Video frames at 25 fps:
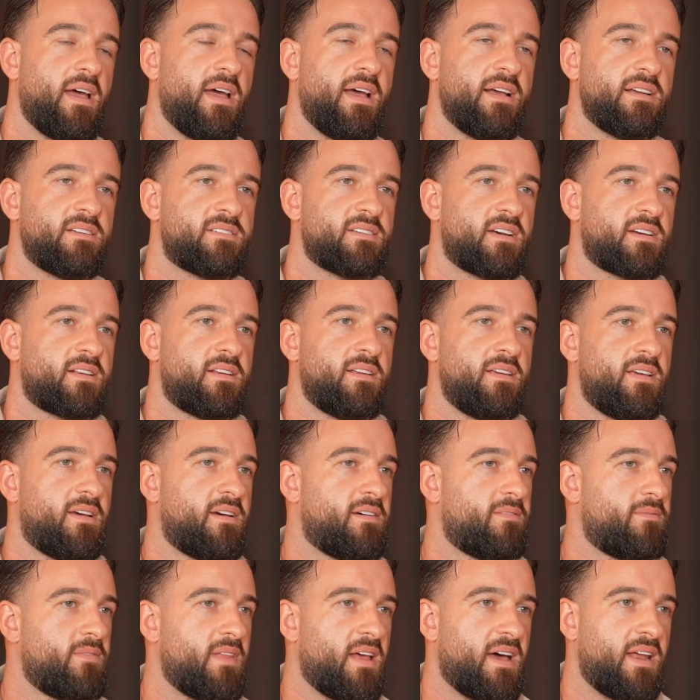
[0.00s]
Exactly,
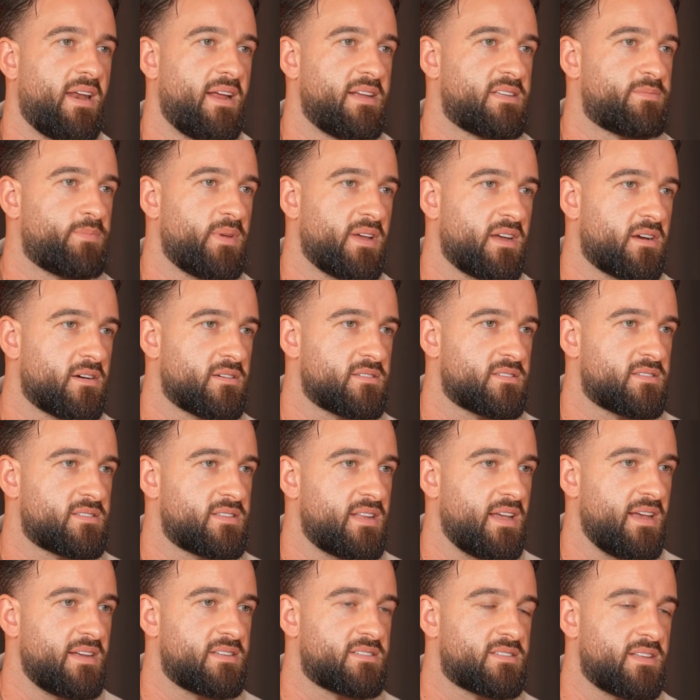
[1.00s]
yeah. And it's because
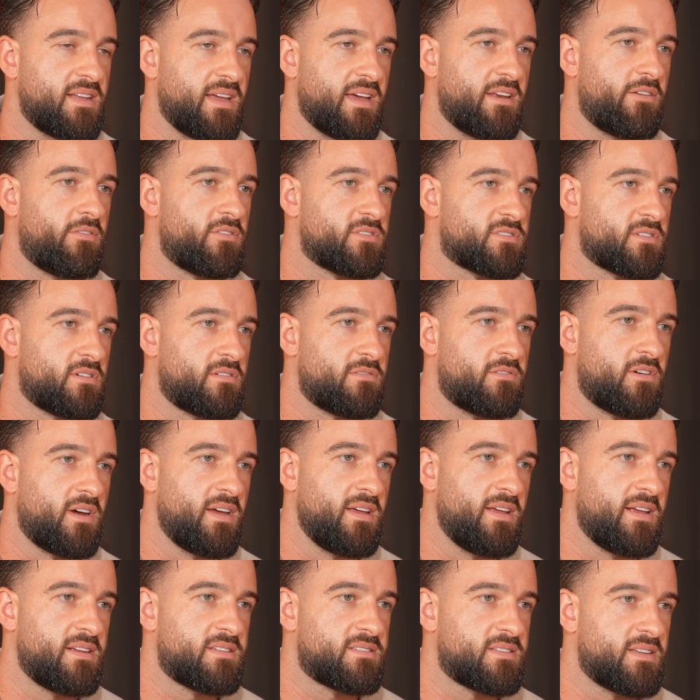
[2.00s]
it's the end result,
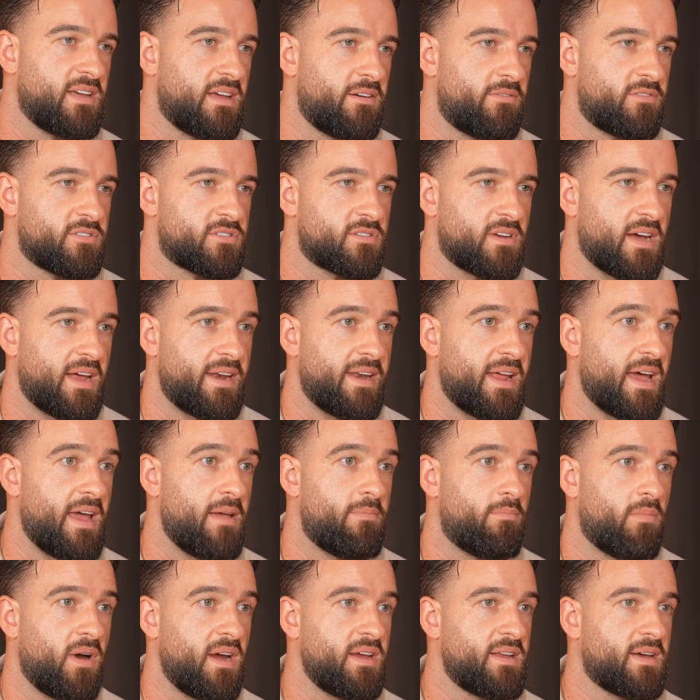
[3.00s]
right? It's the end result. And that
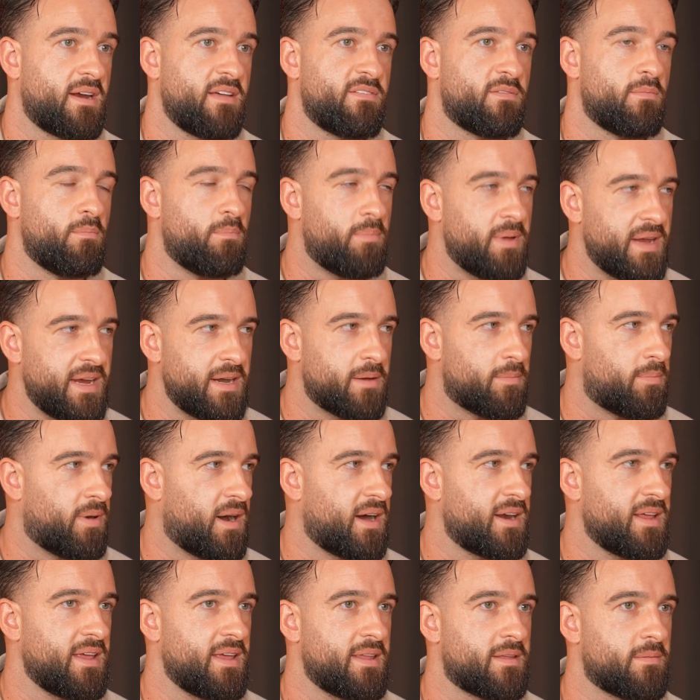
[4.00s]
it might not even be the
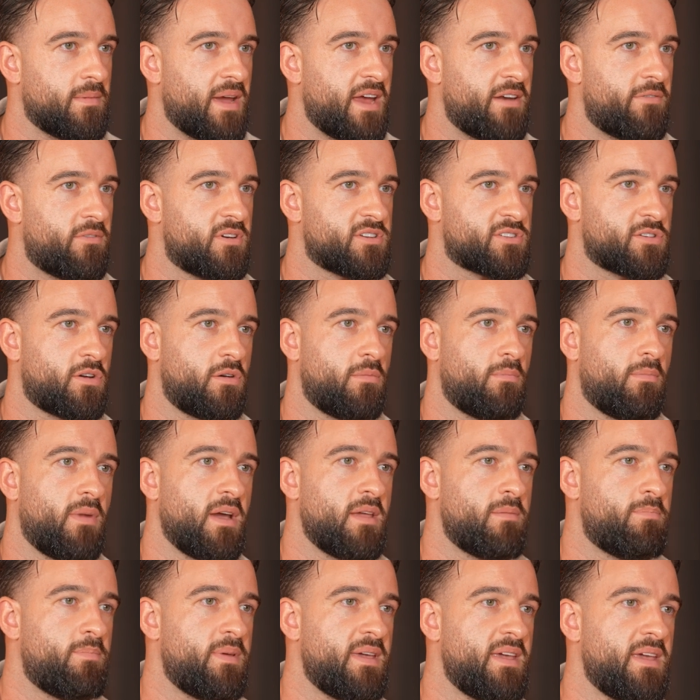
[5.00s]
body. The end result
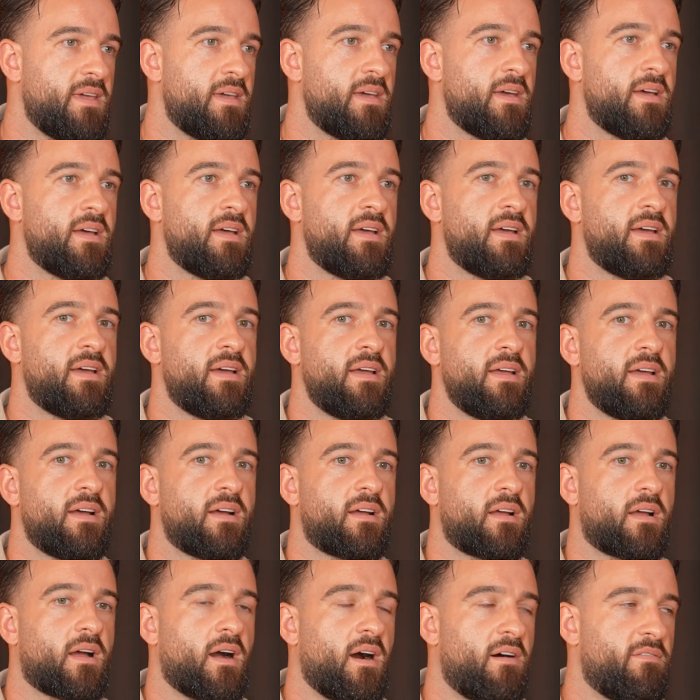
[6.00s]
might be
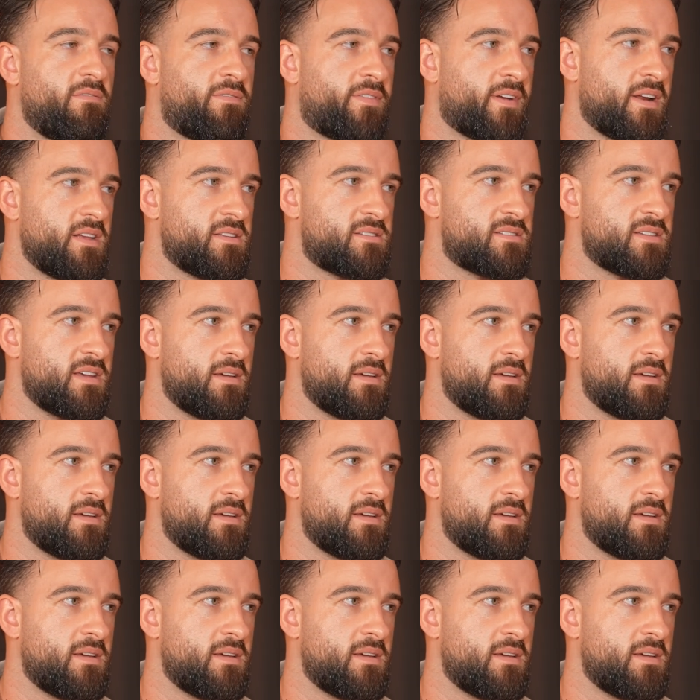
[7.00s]
confidence.